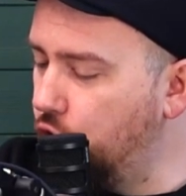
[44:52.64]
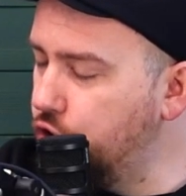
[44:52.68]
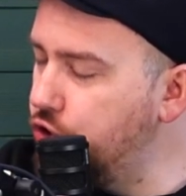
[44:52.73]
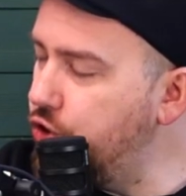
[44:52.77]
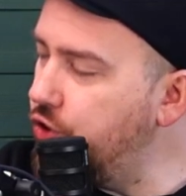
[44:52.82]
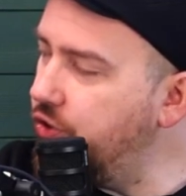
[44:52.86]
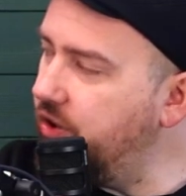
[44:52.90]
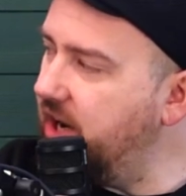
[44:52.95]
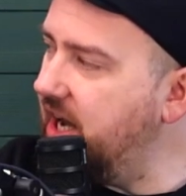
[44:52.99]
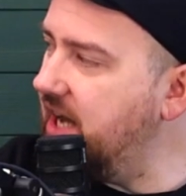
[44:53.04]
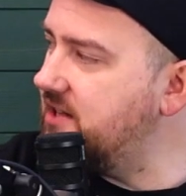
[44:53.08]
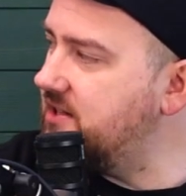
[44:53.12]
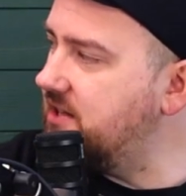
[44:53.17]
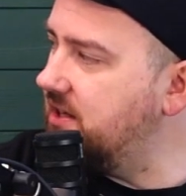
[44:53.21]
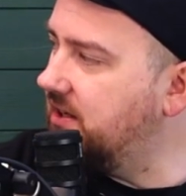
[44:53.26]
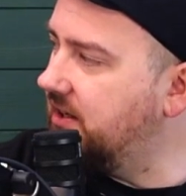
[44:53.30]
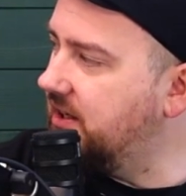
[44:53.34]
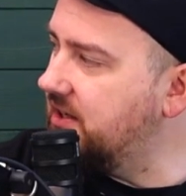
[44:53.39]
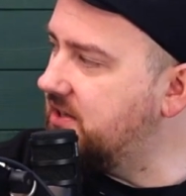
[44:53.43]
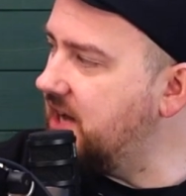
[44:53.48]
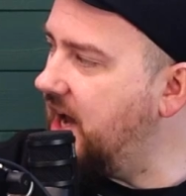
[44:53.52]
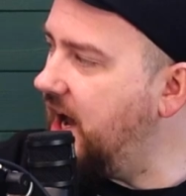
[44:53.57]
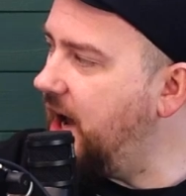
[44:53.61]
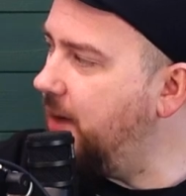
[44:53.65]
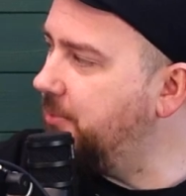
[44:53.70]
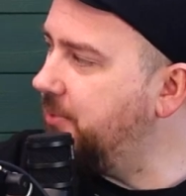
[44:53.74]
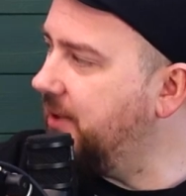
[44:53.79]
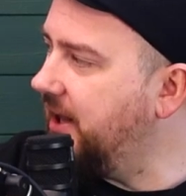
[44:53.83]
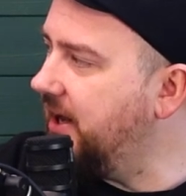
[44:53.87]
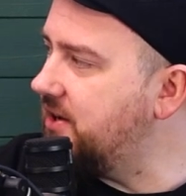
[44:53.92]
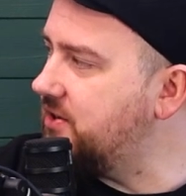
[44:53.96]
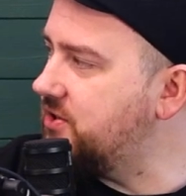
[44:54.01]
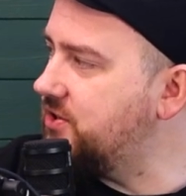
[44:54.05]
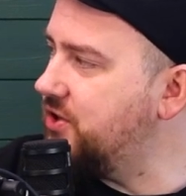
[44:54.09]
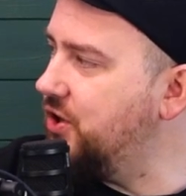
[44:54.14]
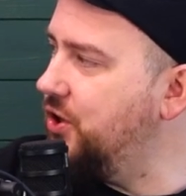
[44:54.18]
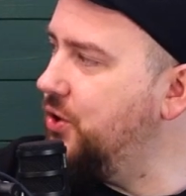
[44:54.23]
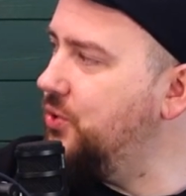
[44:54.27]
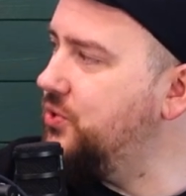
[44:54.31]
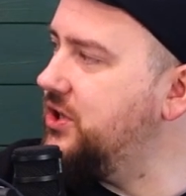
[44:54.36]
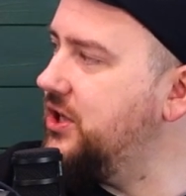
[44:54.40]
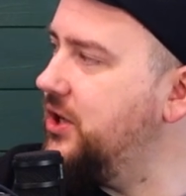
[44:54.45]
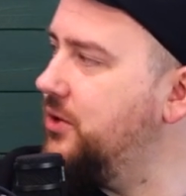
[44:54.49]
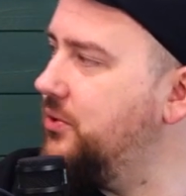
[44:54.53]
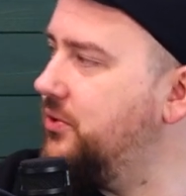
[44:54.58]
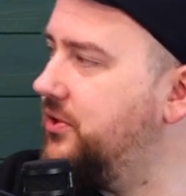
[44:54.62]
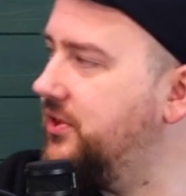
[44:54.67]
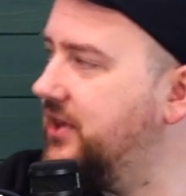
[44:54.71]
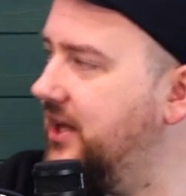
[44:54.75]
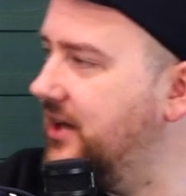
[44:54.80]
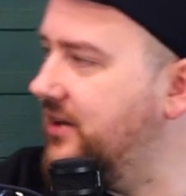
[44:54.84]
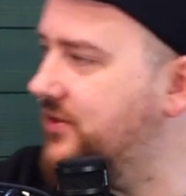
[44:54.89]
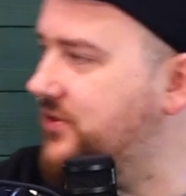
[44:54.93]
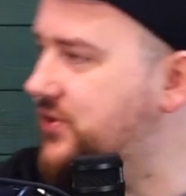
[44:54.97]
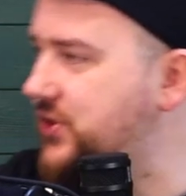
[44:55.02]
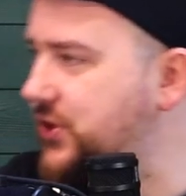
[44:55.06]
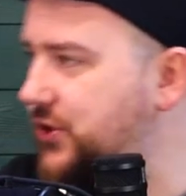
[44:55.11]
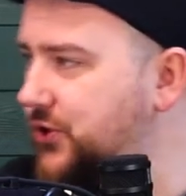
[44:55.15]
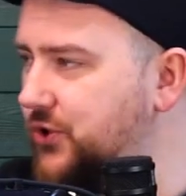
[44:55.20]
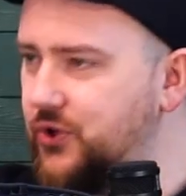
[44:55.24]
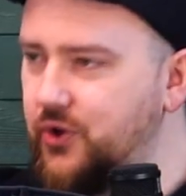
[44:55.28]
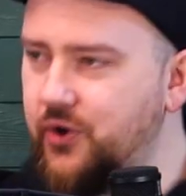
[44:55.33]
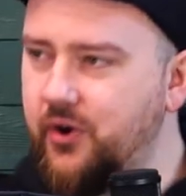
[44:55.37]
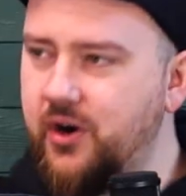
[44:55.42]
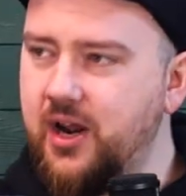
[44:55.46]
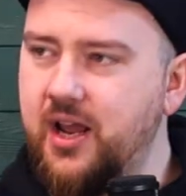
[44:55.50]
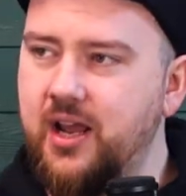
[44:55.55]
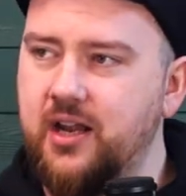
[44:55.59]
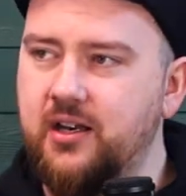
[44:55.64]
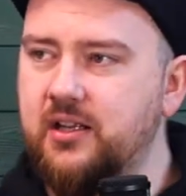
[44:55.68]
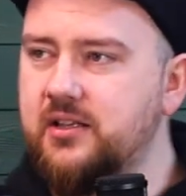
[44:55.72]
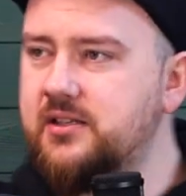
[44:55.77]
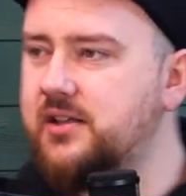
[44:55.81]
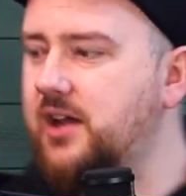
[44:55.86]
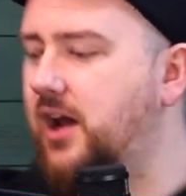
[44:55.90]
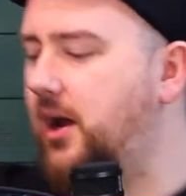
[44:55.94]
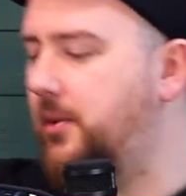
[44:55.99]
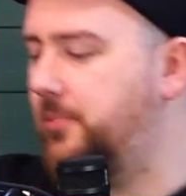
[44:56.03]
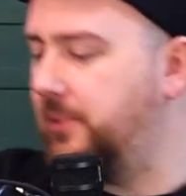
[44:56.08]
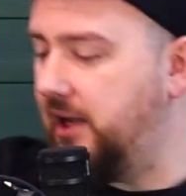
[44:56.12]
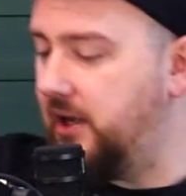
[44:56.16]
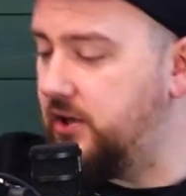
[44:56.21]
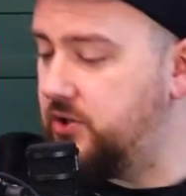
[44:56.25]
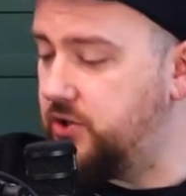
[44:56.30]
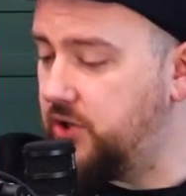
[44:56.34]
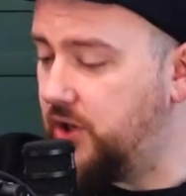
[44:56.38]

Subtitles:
underrated guitar players. Who do you think's an underrated guitar player,